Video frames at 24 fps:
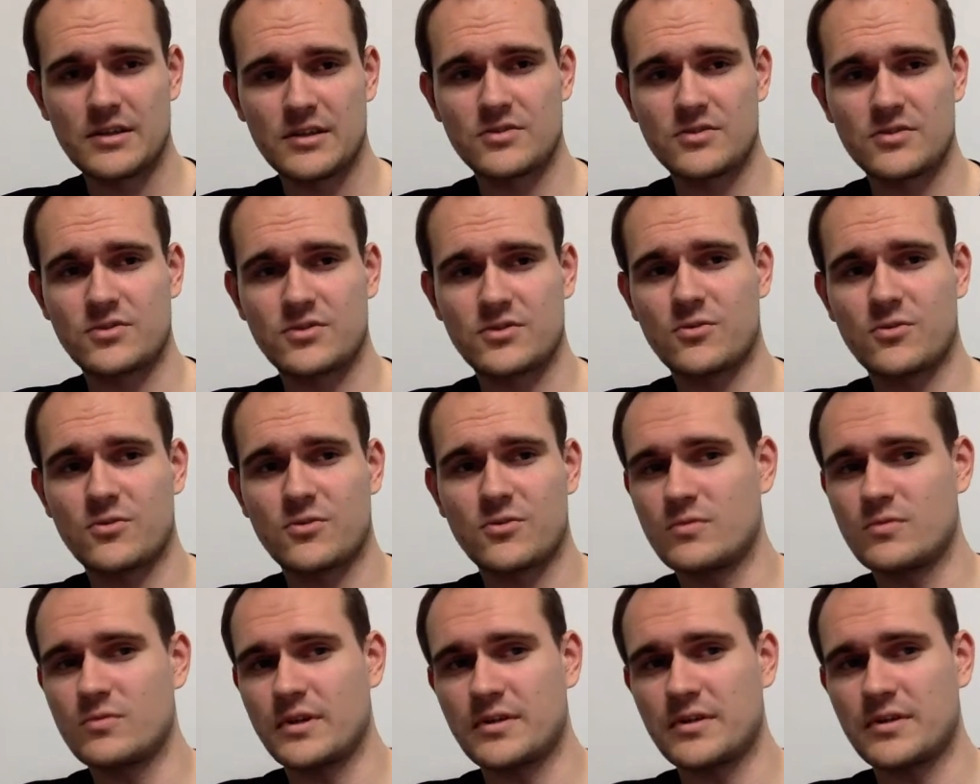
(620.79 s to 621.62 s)

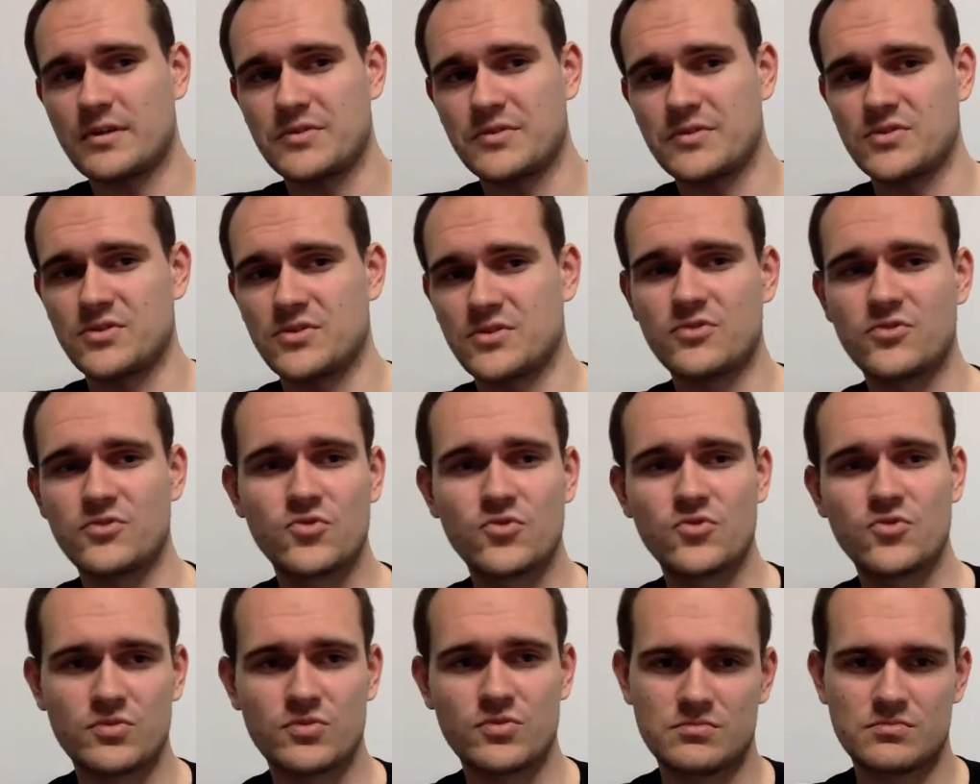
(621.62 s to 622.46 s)
So if it's
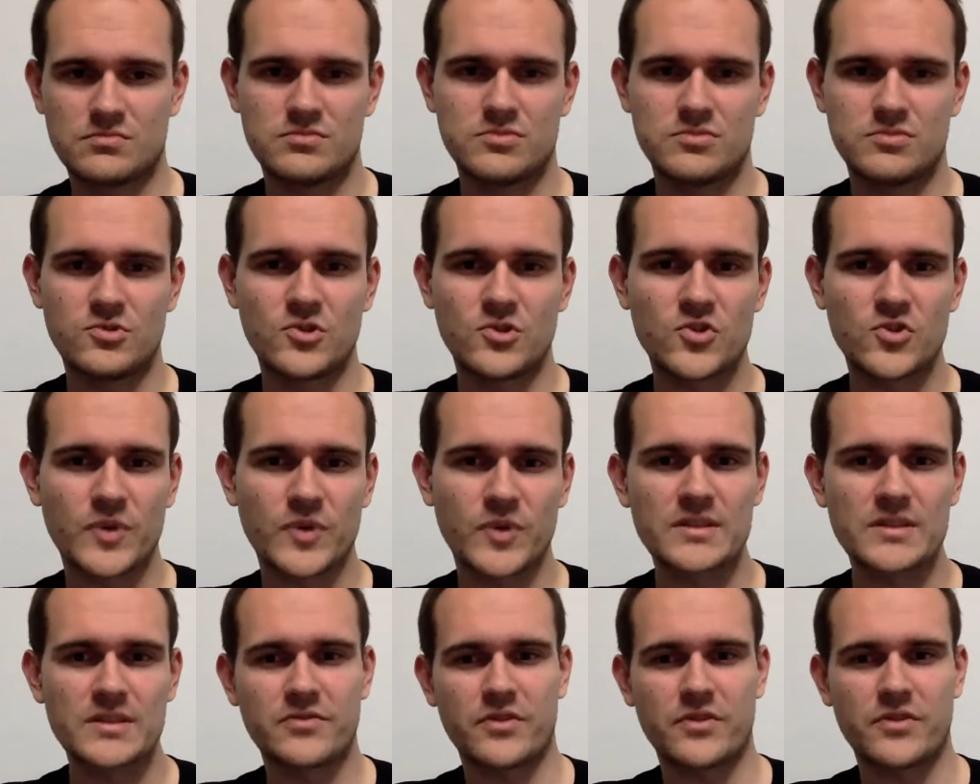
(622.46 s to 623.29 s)
not too
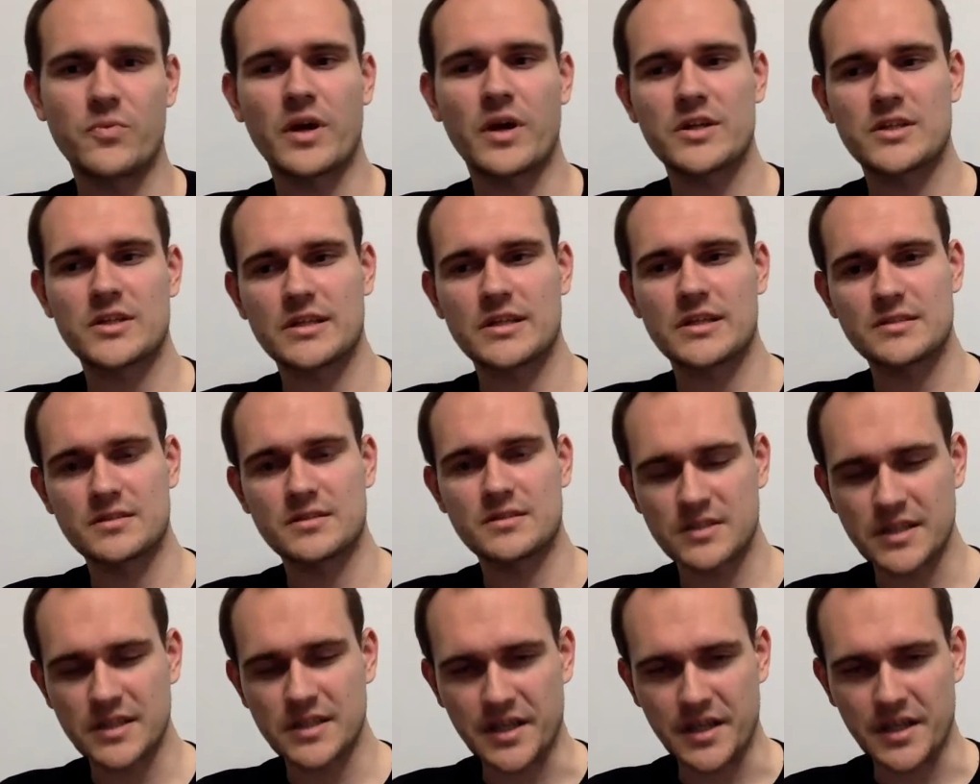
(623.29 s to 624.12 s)
expensive and we actually
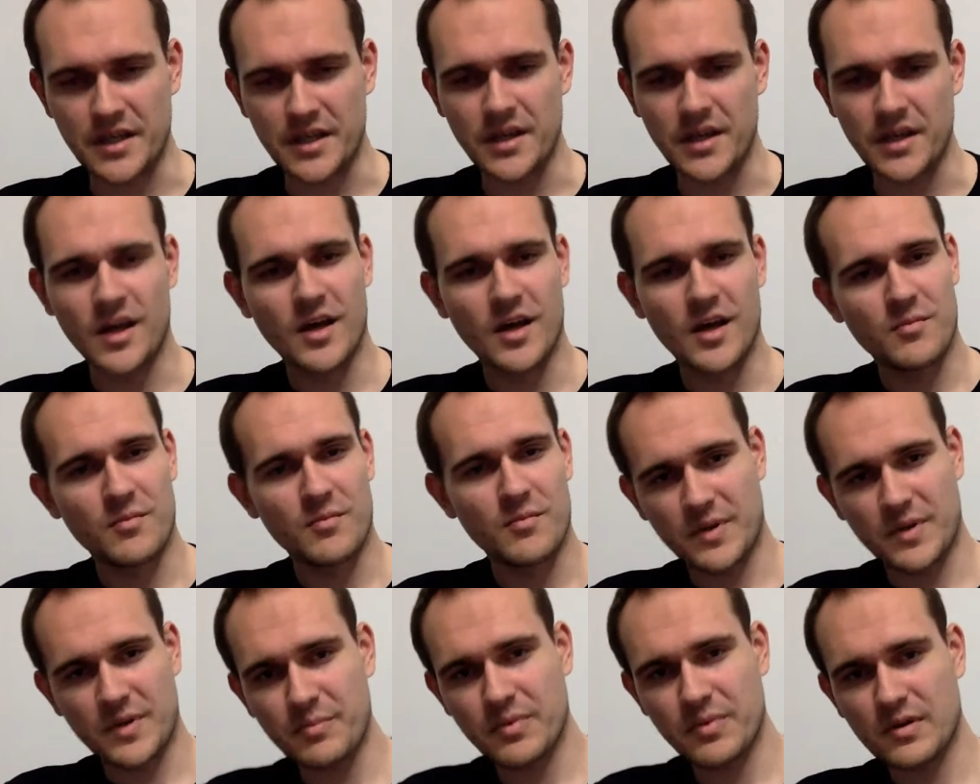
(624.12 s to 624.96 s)
see
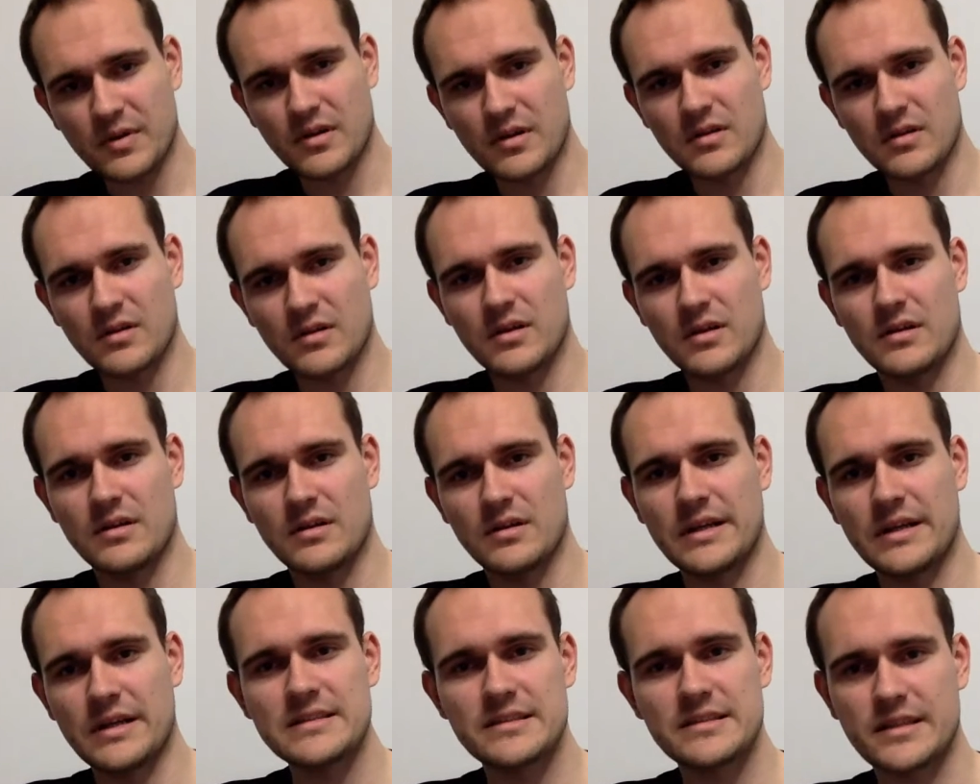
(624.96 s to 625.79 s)
people
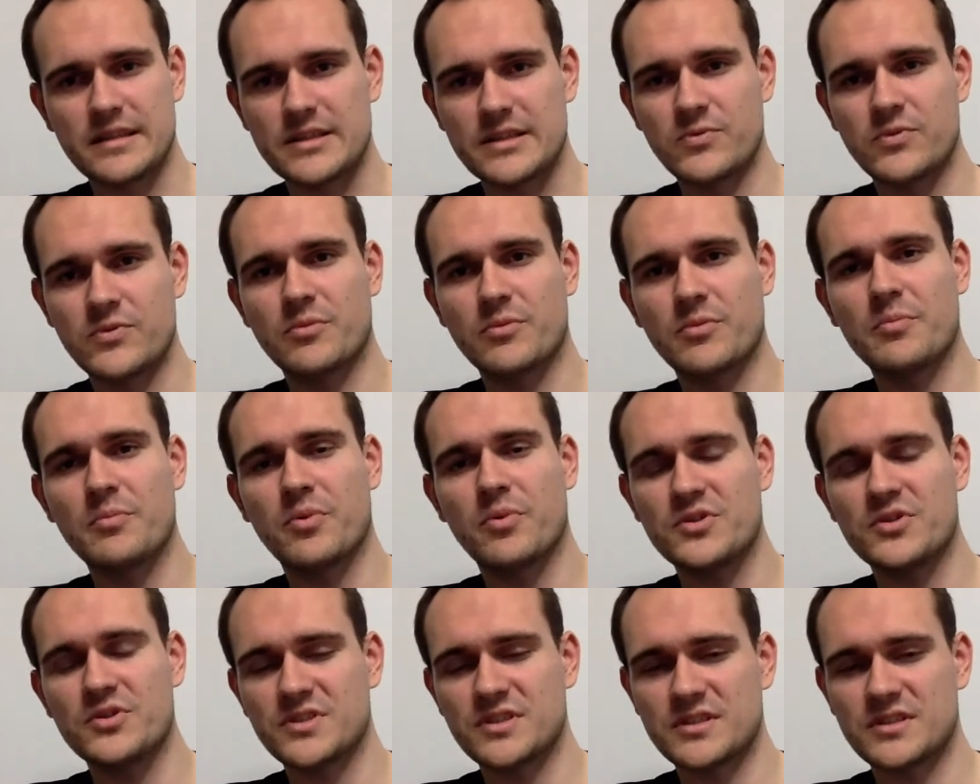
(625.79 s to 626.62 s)
needing it, we're going to
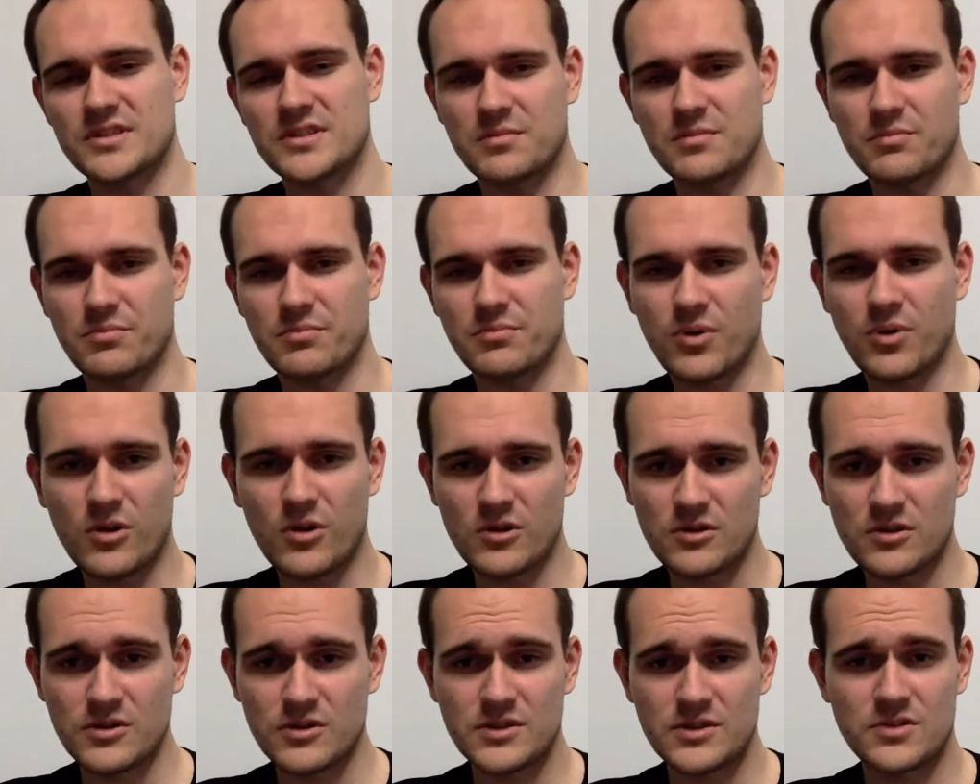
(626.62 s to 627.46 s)
be posting some
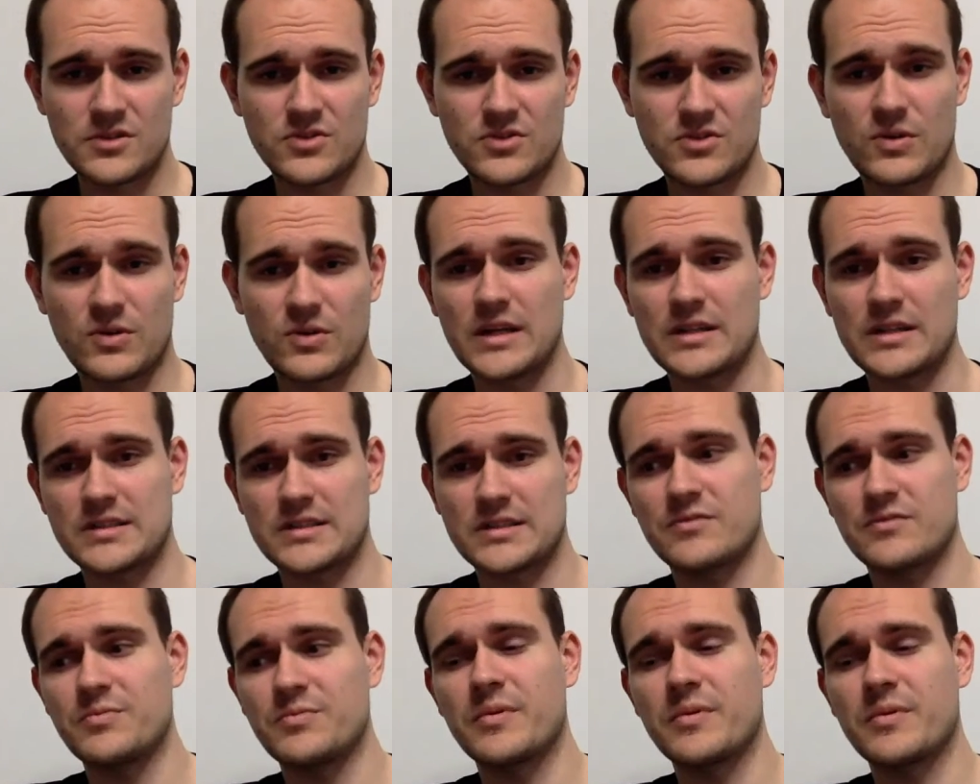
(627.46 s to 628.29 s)
polls to
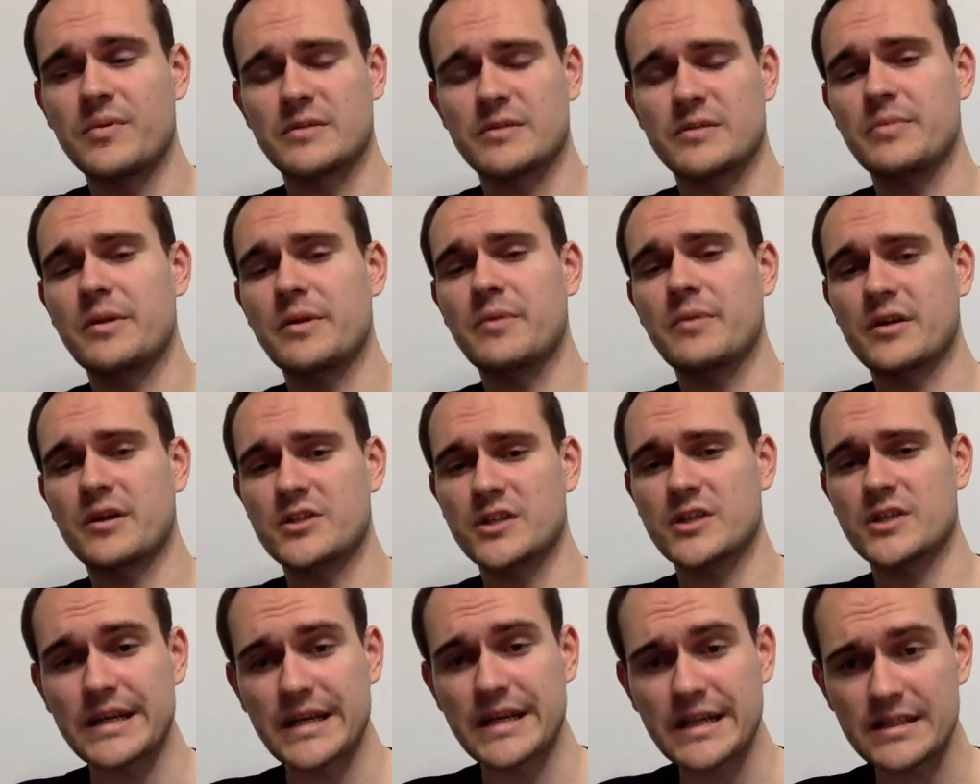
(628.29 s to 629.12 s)
ask if people
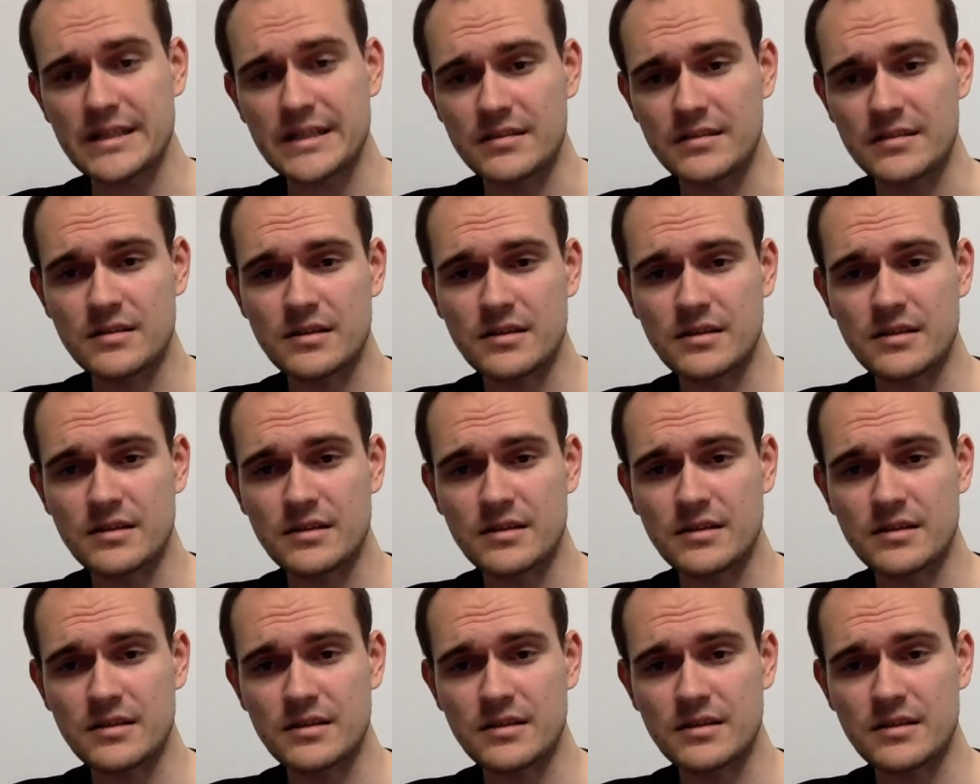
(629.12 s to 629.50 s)
actually need it.